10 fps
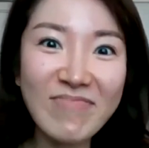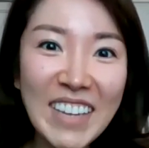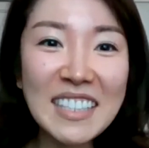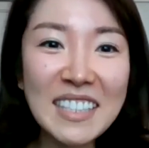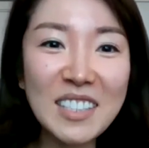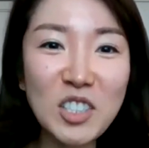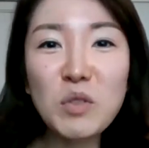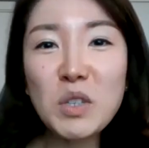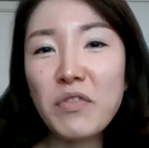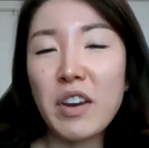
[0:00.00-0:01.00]
Yes, That's she
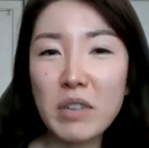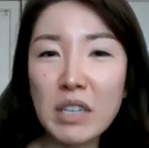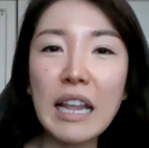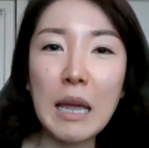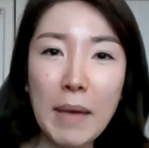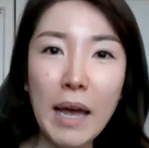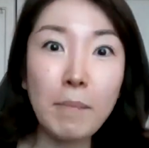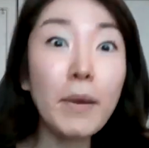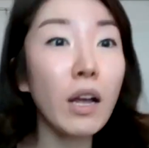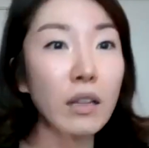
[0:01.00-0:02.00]
good. was very laid back,
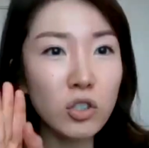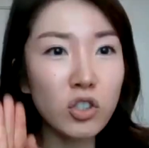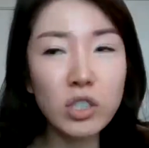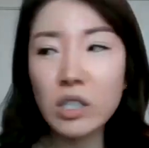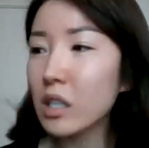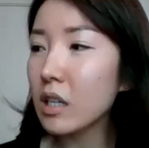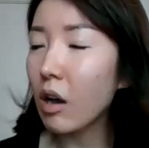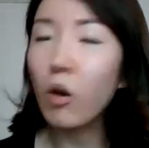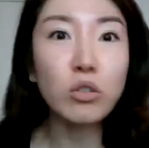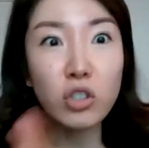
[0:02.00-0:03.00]
but she
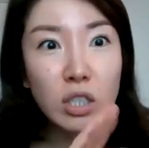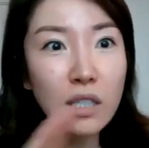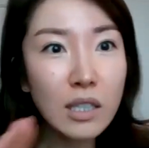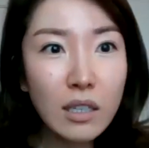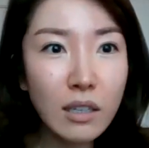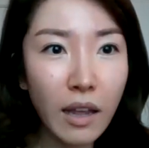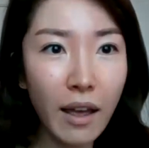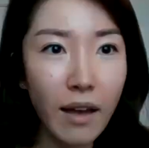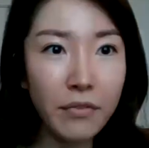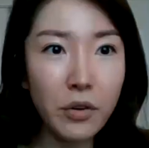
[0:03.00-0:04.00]
oh she didn't
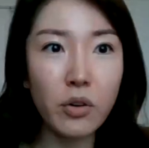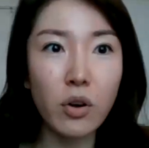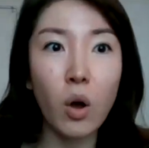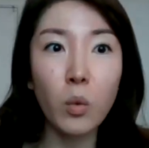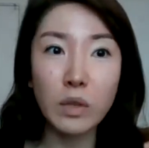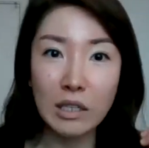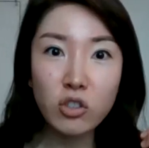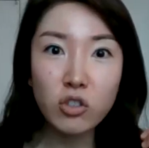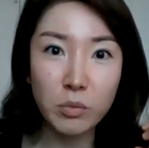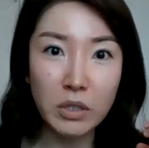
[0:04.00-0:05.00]
have her own
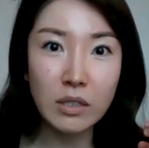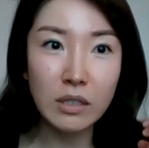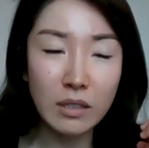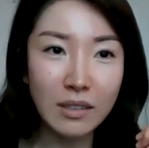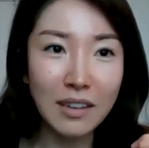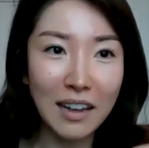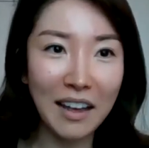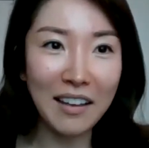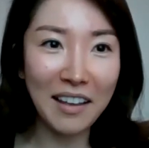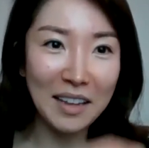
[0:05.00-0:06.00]
instruments
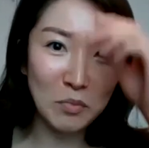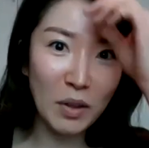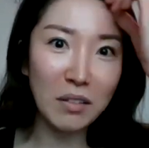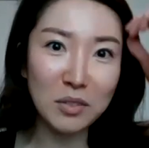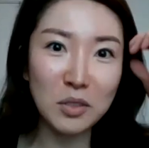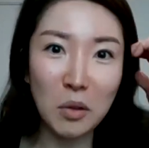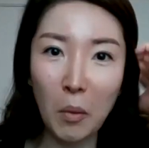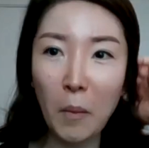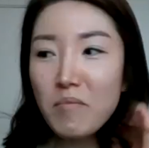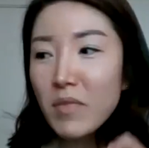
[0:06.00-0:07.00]
as well.
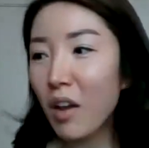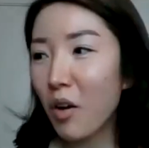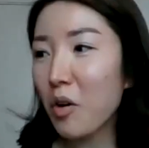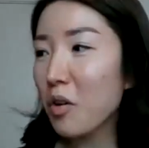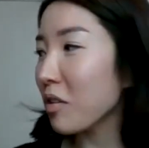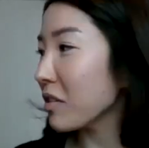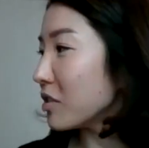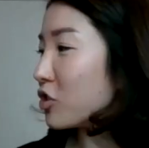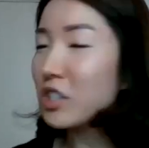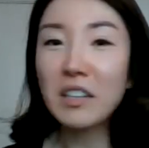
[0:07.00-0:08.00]
So her
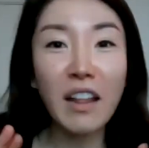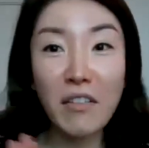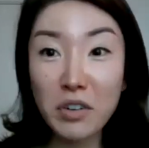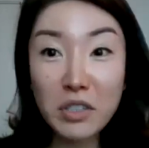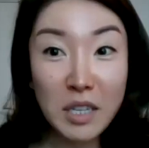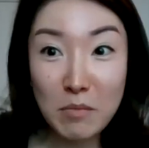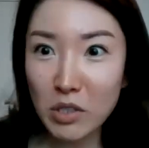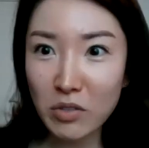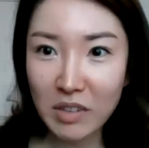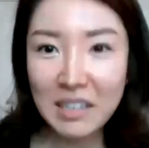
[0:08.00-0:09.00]
she never
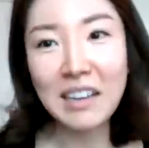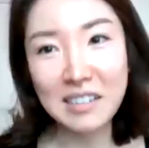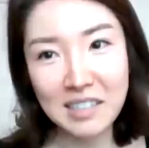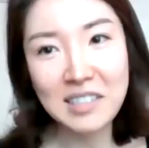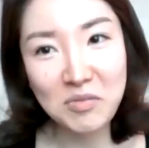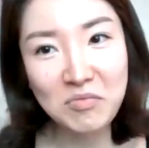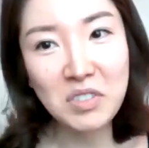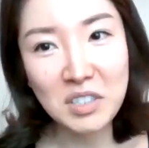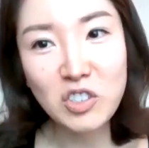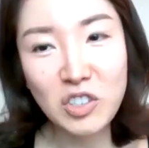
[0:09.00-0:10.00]
demonstrate. Yes, it's
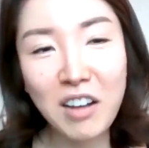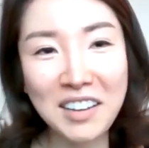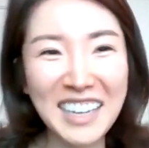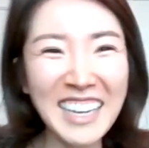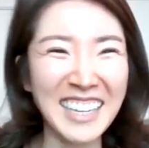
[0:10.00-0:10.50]
really shocking.